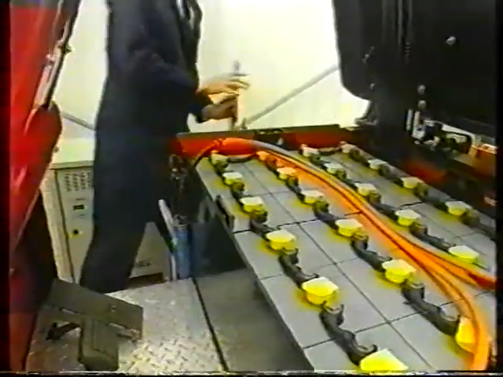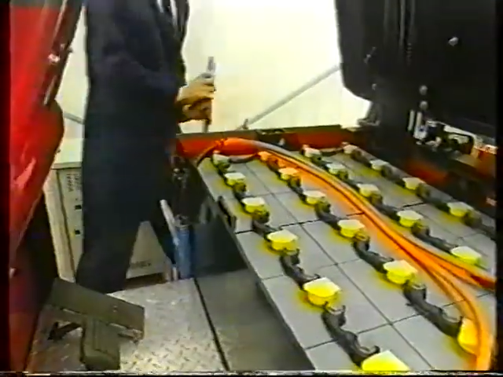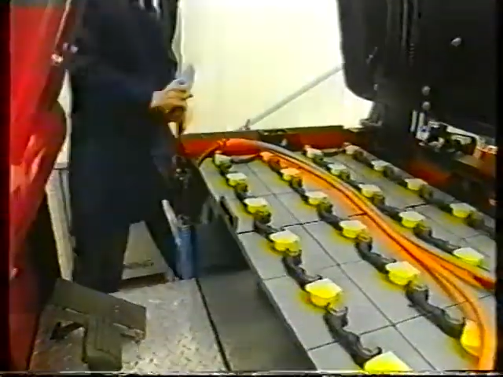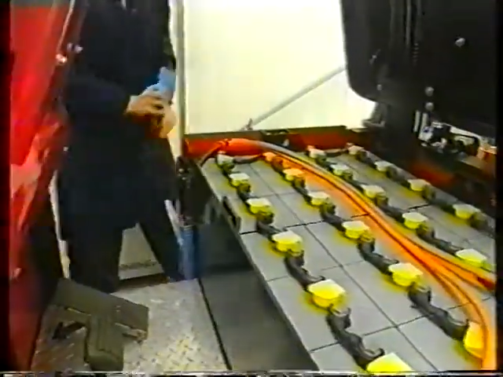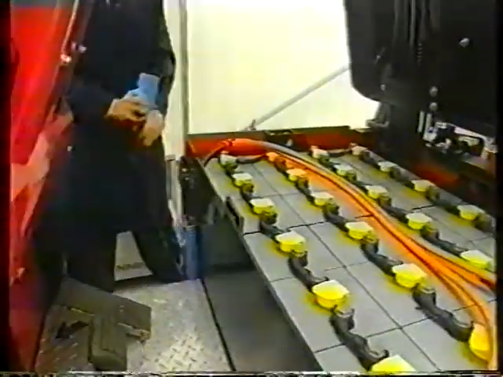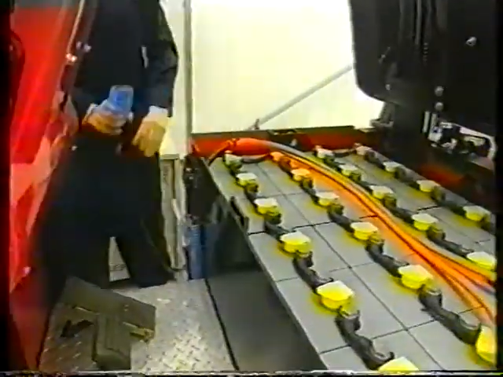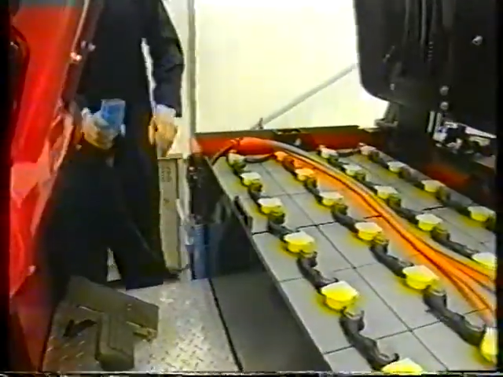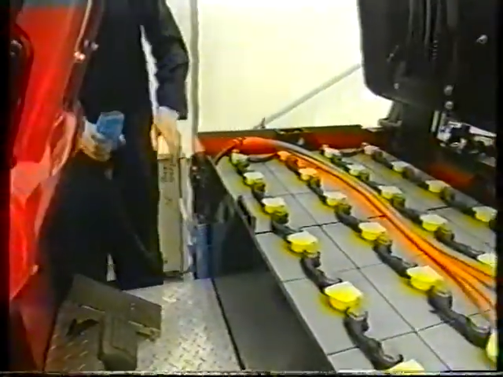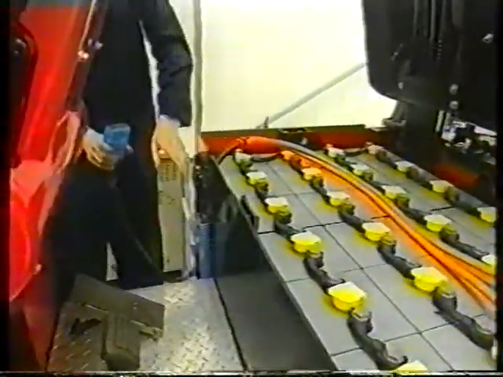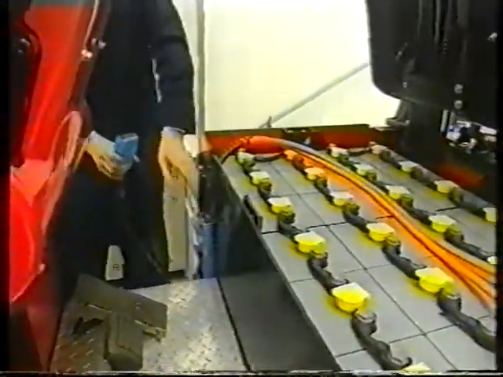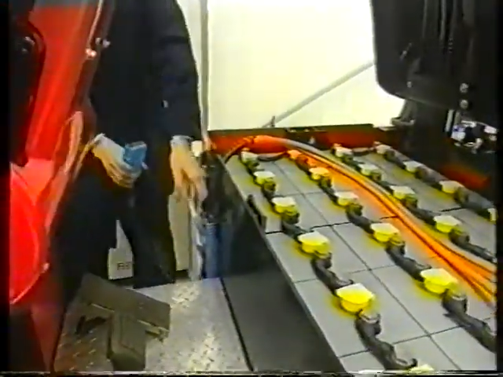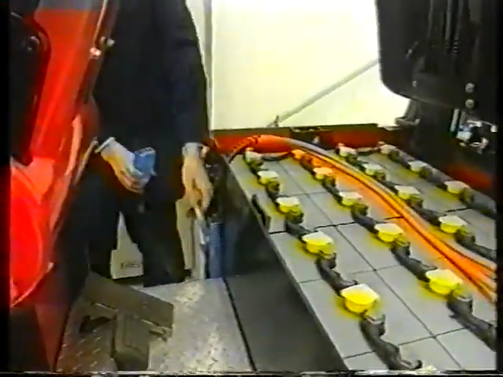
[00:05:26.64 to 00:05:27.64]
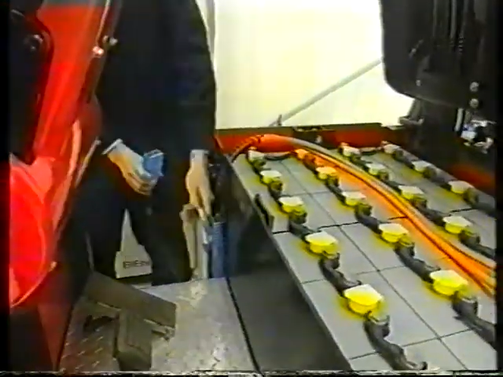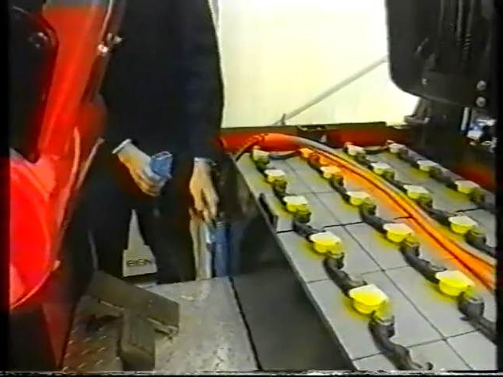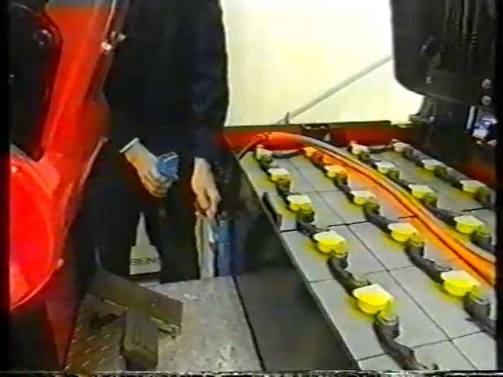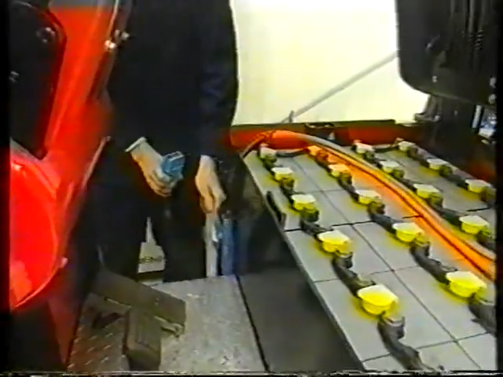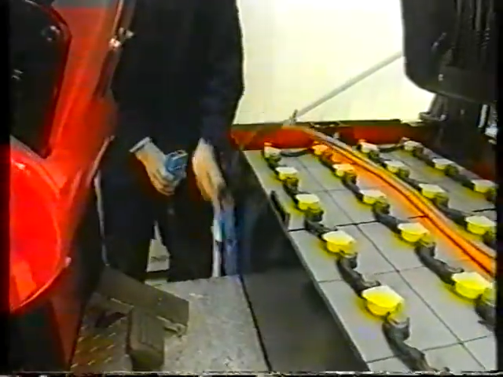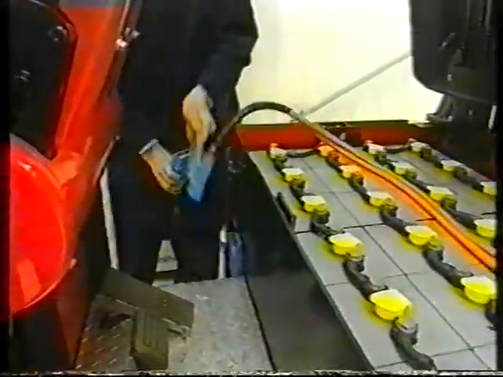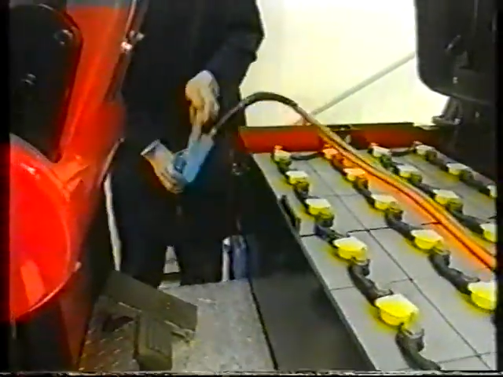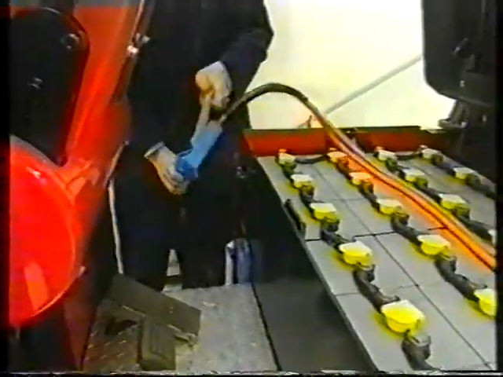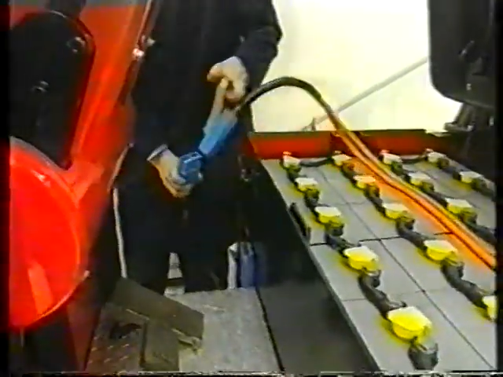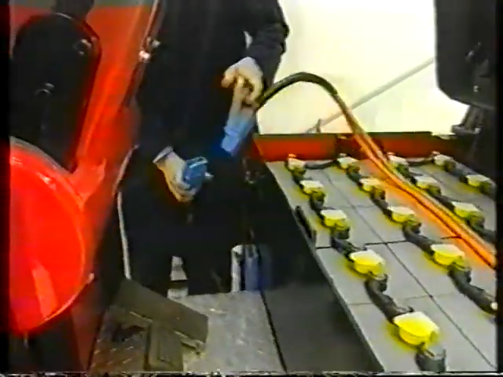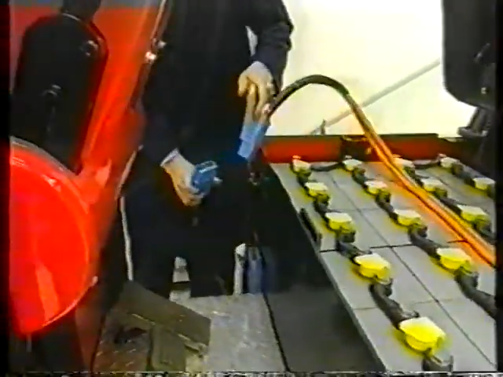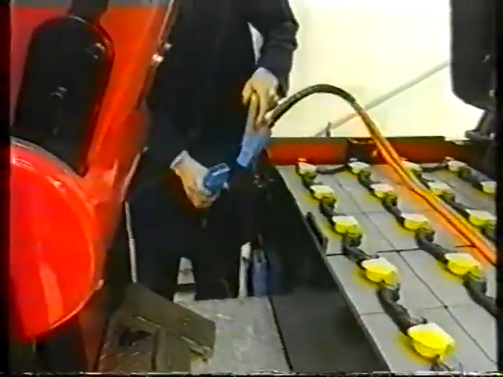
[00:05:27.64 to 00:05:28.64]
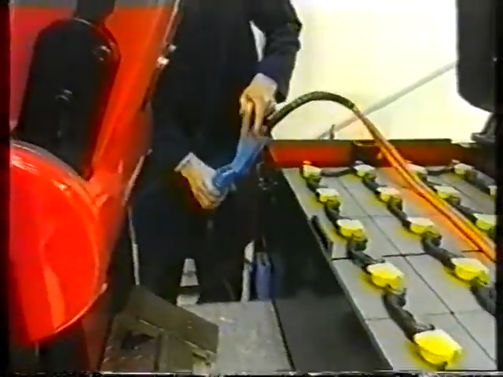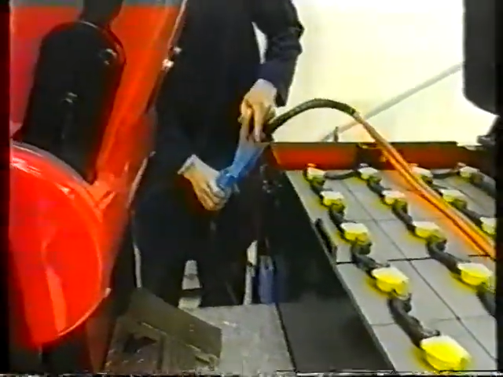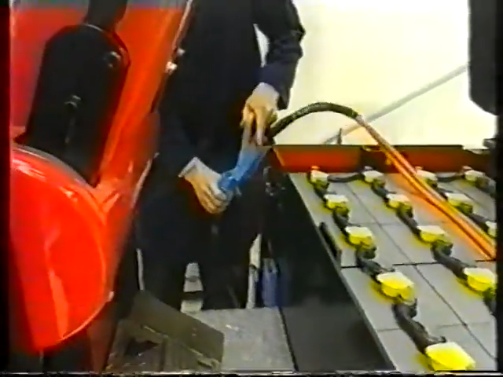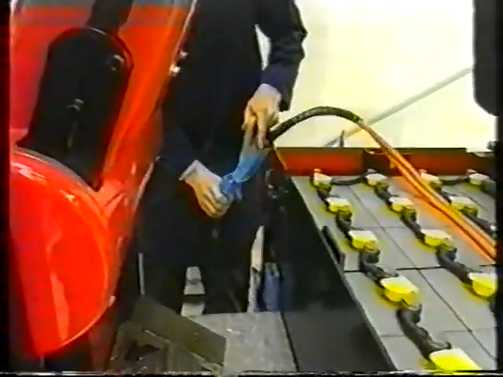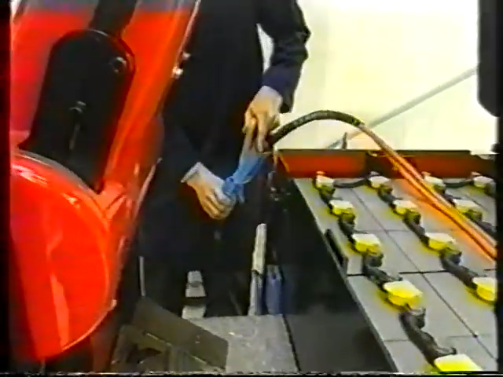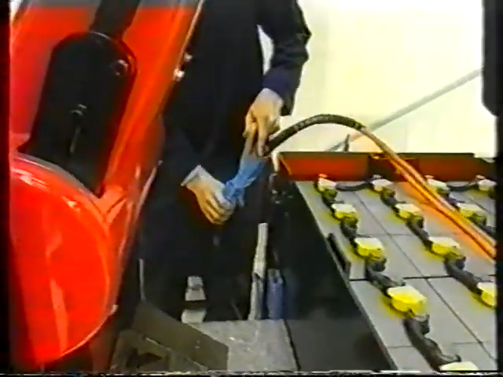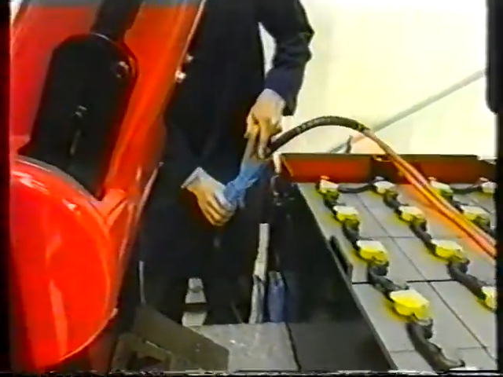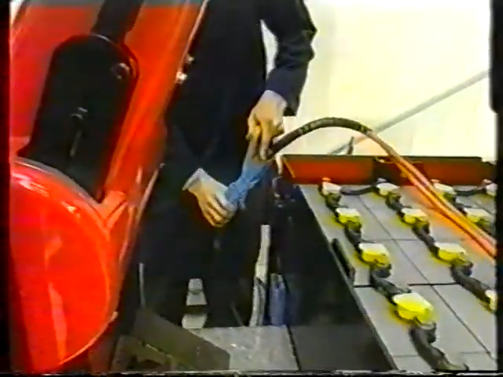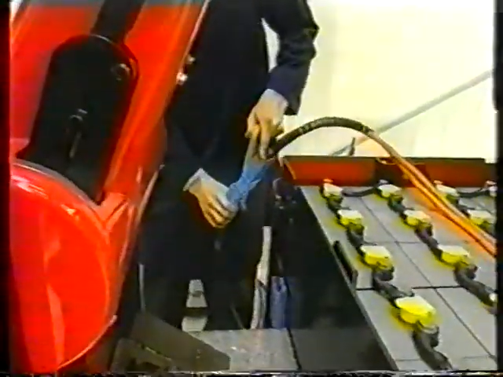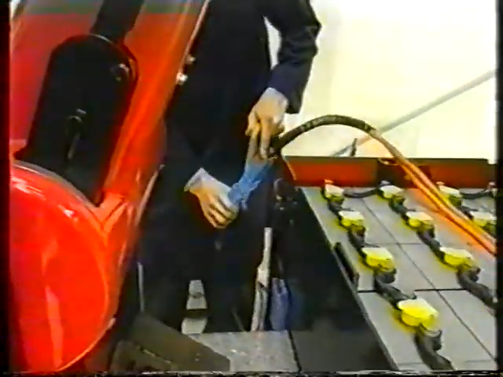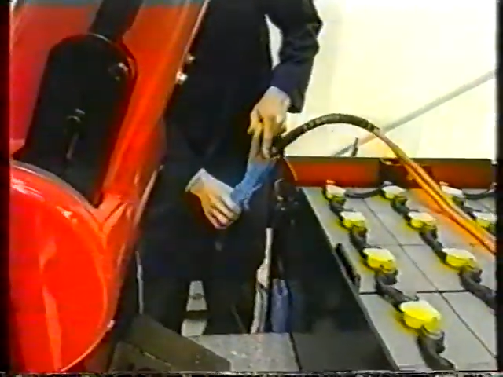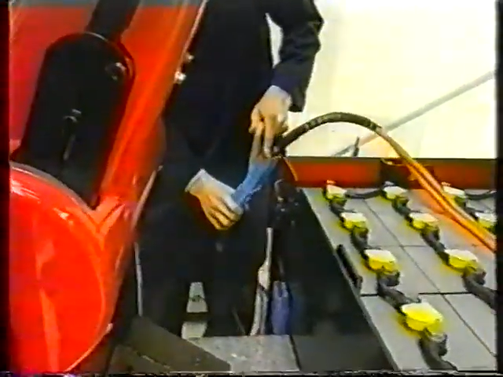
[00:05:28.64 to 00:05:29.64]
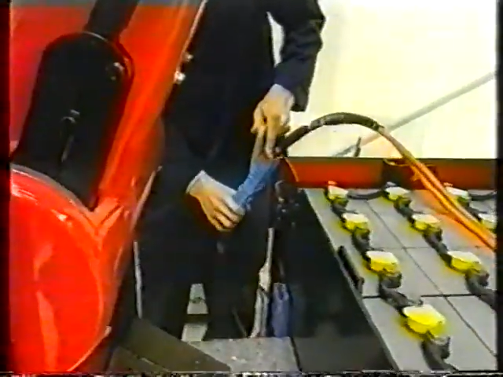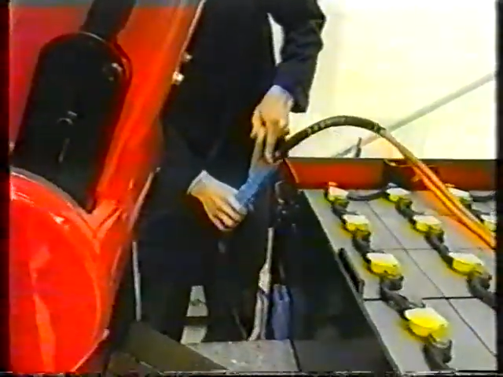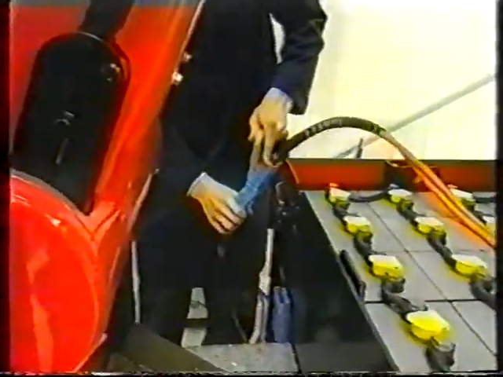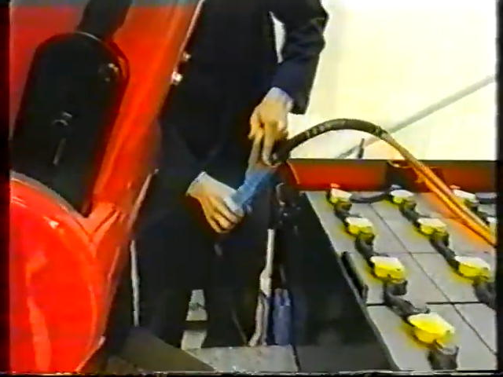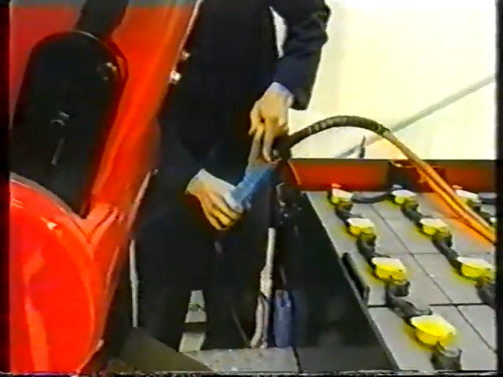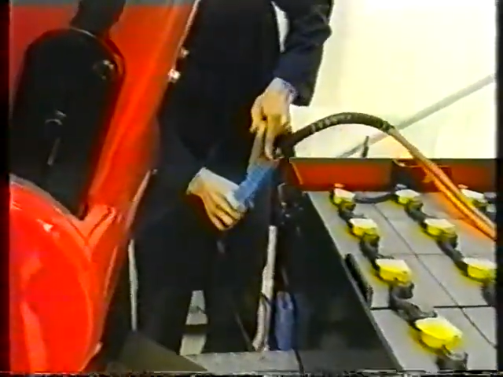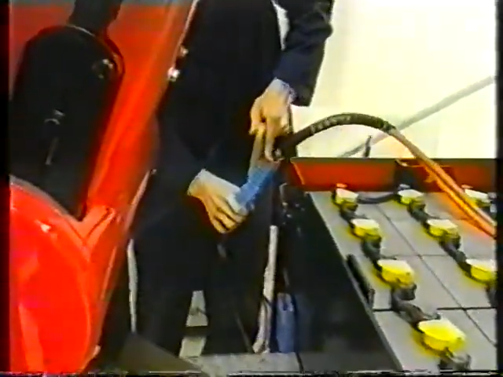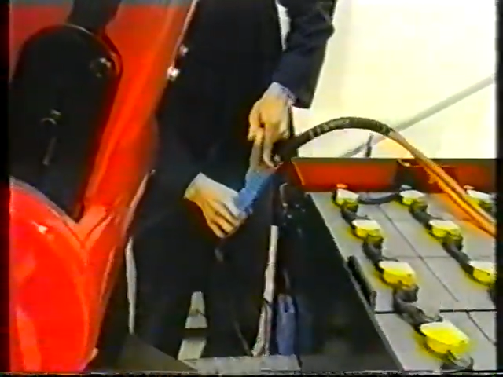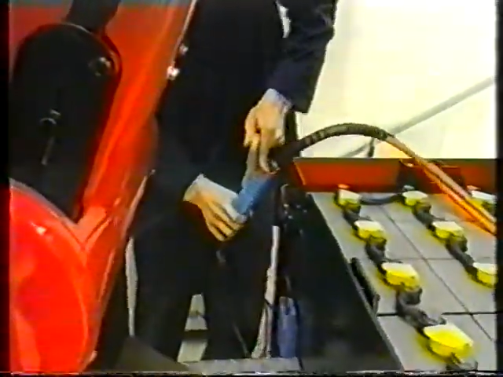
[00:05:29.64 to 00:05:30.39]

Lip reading: [unreadable: no face in view]